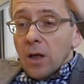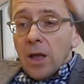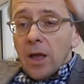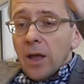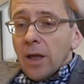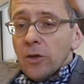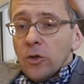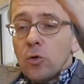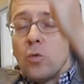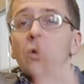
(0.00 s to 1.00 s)

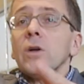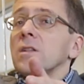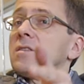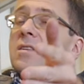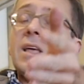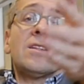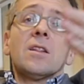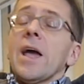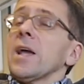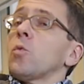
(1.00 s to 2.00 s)
it's
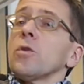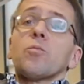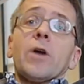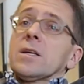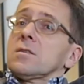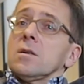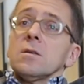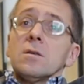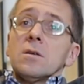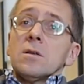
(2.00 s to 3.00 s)
like with Brexit.
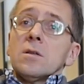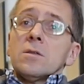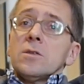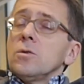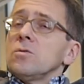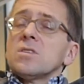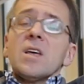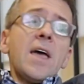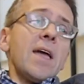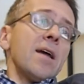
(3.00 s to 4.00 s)
You
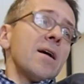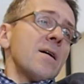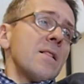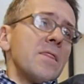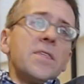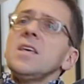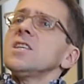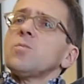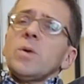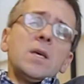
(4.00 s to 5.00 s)
say,
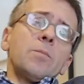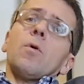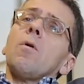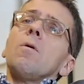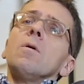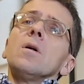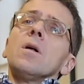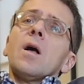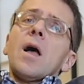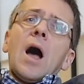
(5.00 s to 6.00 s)
these people
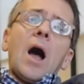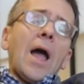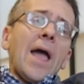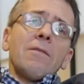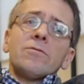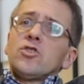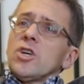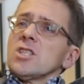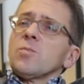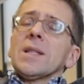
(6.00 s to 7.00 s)
have
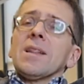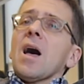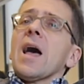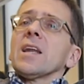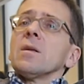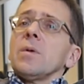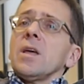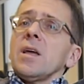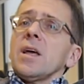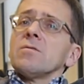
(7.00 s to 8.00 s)
just been lying to
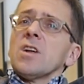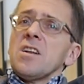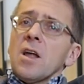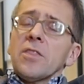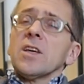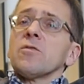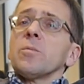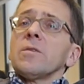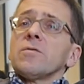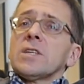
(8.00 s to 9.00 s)
me and have done nothing for
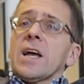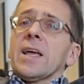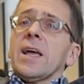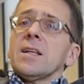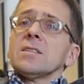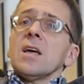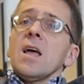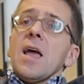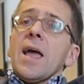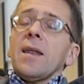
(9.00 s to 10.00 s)
me for decades,
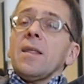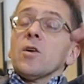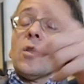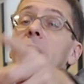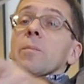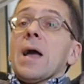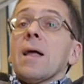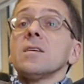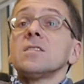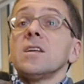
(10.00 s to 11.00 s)
and they're like
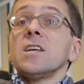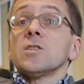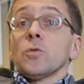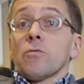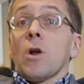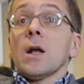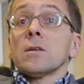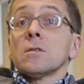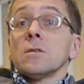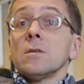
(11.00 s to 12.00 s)
Palestinians with
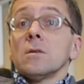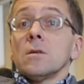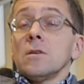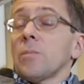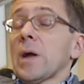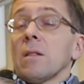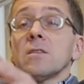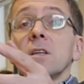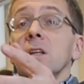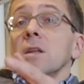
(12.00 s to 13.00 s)
rocks. You're
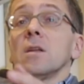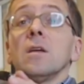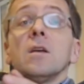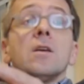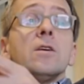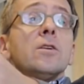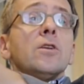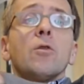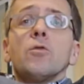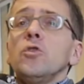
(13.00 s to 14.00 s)
Palestinian,
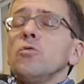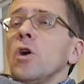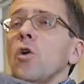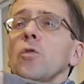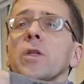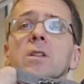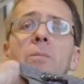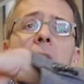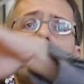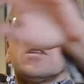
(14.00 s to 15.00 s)
you know that the
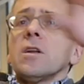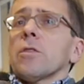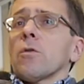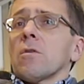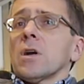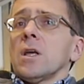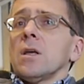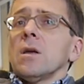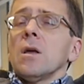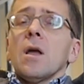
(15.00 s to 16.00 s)
Palestinian Authority